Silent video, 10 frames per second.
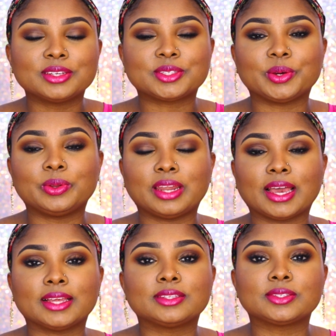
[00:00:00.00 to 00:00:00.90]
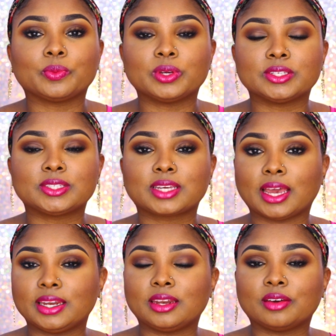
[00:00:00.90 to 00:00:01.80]
So Nads was
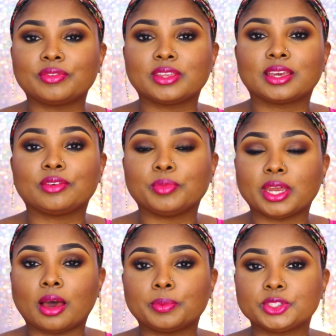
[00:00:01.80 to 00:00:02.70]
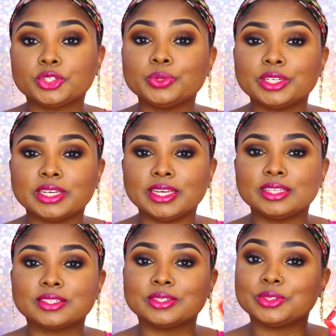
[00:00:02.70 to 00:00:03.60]
kind enough to give me the
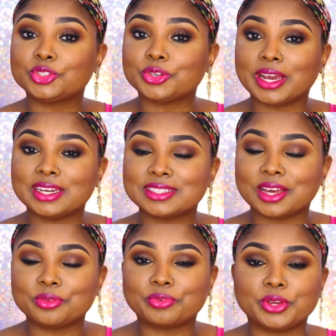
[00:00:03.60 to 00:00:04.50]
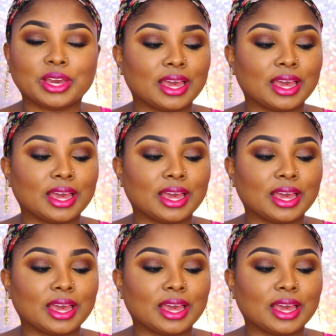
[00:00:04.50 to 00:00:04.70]
opportunity to try this out for you